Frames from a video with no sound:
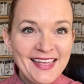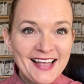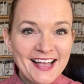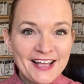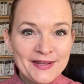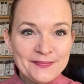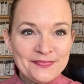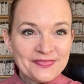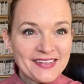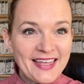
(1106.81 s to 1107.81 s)

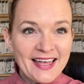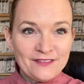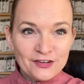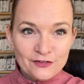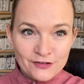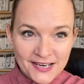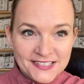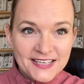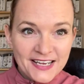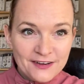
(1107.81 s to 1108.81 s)
Have a great
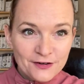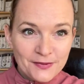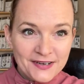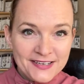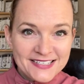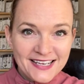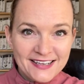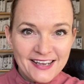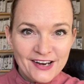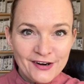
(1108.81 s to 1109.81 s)
day, everybody. Take
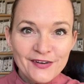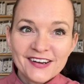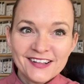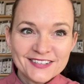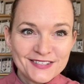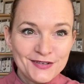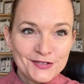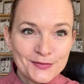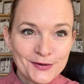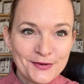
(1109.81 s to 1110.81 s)
care, and I'll see you
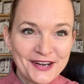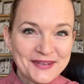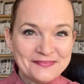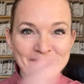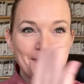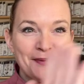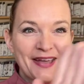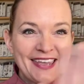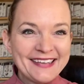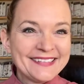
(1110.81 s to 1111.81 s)
tomorrow morning.
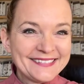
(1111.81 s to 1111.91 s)
Bye-bye.